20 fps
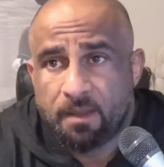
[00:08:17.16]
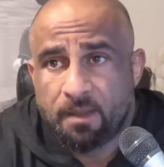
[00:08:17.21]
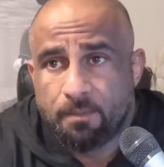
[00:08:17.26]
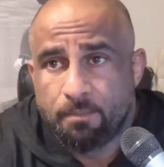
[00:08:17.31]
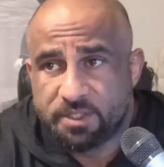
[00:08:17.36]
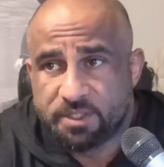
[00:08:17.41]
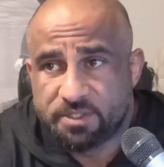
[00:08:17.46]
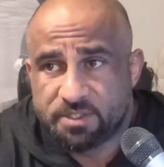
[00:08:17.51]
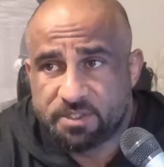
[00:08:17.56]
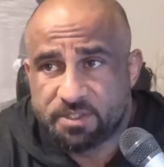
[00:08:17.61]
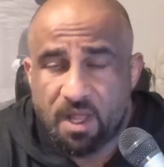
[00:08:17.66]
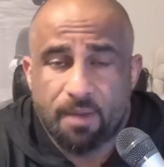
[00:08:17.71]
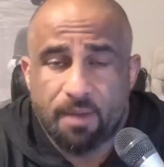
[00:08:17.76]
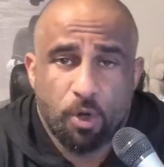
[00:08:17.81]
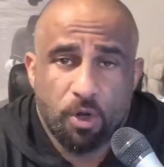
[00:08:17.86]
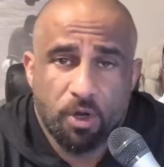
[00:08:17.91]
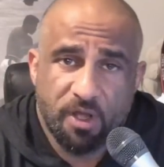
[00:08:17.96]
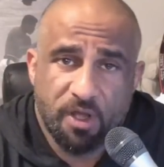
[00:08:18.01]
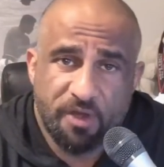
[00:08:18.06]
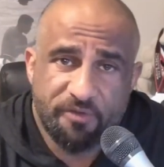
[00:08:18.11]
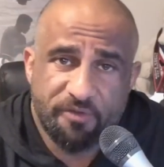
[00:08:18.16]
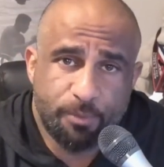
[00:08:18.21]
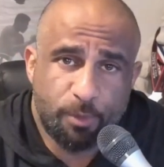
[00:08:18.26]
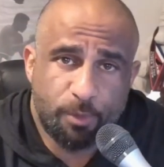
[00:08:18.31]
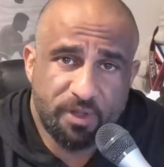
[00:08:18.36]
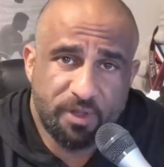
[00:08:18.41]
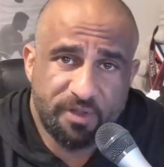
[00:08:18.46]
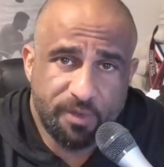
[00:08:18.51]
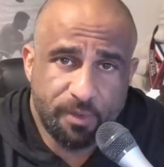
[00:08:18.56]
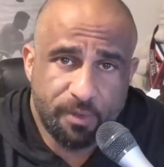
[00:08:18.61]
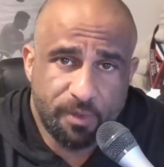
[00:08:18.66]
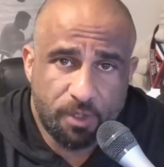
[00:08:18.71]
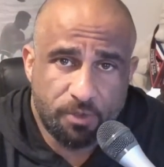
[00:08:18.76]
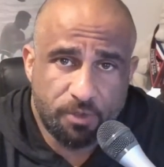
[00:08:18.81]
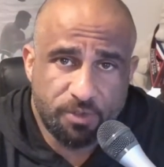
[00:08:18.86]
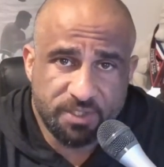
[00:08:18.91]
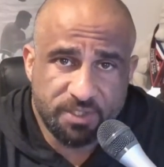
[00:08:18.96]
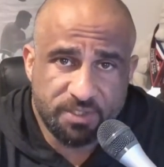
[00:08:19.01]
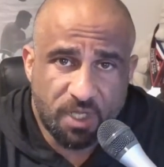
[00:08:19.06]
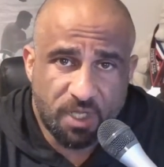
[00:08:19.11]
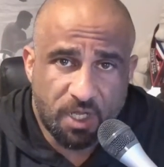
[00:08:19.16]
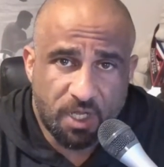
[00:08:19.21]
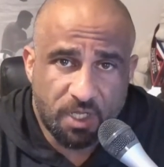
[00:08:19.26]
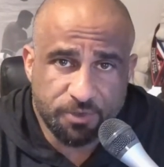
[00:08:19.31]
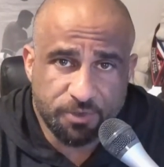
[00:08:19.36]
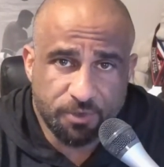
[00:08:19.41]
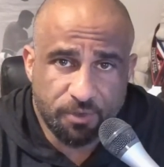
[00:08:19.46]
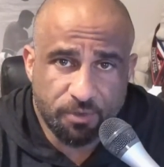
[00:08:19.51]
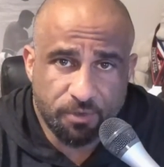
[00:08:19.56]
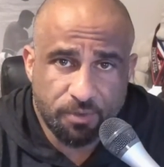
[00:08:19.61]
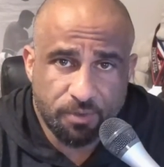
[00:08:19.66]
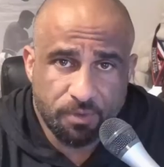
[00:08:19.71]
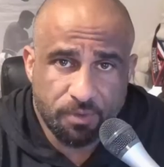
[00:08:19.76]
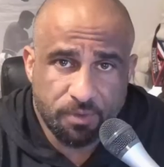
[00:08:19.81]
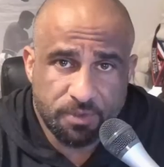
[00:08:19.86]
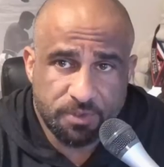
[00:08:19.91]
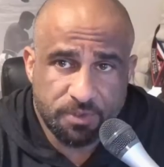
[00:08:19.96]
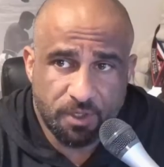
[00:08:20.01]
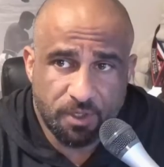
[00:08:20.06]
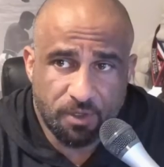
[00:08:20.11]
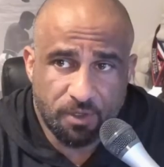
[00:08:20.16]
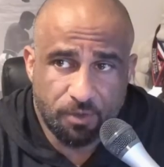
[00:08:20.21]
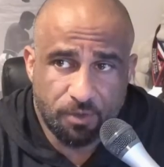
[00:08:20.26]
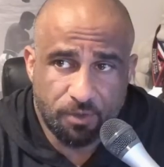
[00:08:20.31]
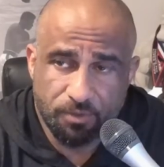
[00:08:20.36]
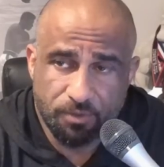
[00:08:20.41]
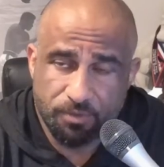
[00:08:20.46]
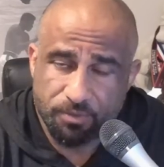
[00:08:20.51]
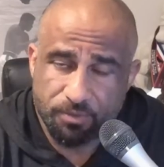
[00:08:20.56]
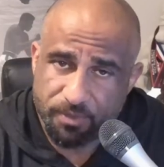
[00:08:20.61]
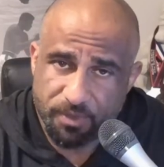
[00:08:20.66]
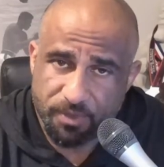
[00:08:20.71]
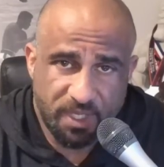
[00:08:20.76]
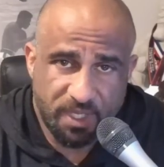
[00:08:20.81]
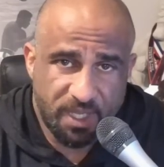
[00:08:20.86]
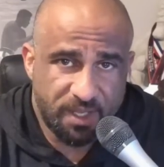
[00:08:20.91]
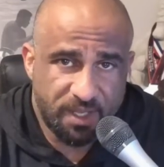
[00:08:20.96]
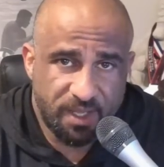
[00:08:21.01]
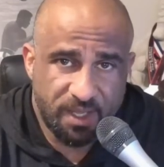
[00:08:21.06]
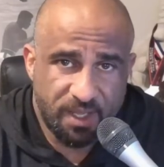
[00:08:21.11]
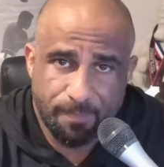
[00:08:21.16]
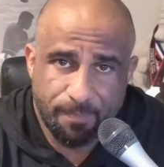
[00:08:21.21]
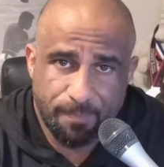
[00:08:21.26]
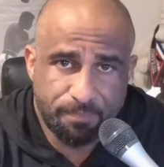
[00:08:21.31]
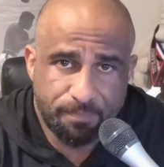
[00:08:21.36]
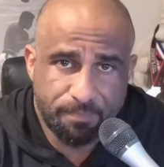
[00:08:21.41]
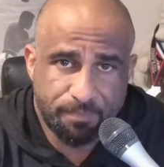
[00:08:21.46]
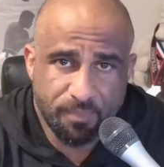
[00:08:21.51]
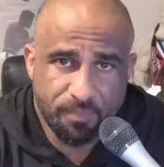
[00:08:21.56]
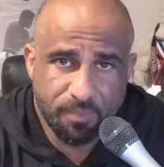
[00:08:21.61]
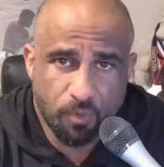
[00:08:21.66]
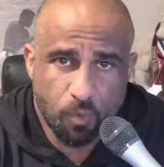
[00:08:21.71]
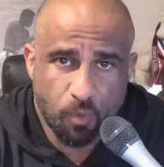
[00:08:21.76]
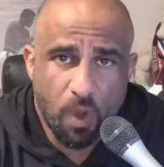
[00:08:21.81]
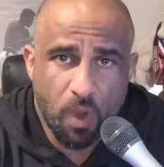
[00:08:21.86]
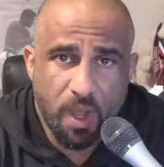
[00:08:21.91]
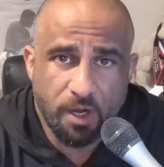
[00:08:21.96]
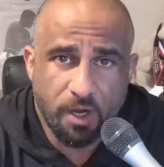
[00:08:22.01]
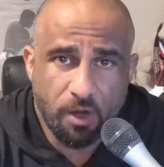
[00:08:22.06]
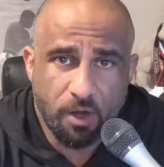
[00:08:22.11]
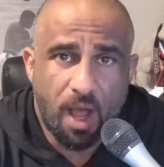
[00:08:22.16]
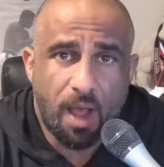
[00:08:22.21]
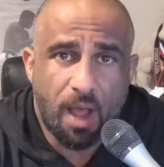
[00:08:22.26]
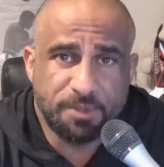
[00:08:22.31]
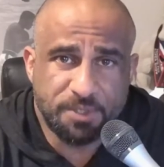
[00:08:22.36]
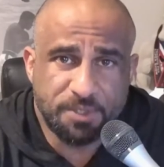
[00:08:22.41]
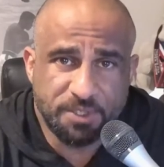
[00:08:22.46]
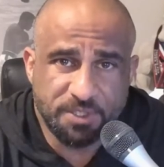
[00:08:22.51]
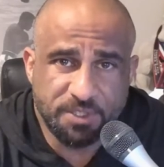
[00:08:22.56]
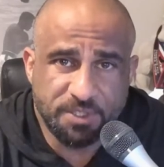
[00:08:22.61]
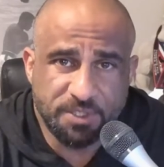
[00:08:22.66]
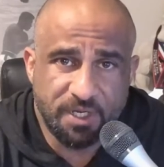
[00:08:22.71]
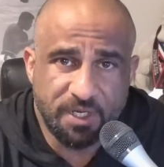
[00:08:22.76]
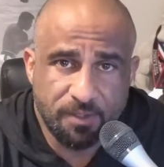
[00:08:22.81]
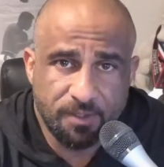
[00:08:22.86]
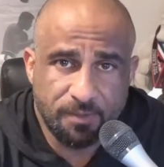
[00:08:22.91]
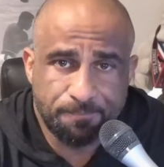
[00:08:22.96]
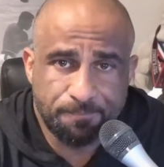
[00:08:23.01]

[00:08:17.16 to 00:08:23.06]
but it's a lot more uncomfortable living with low testosterone. So you kind of got to weigh your options there.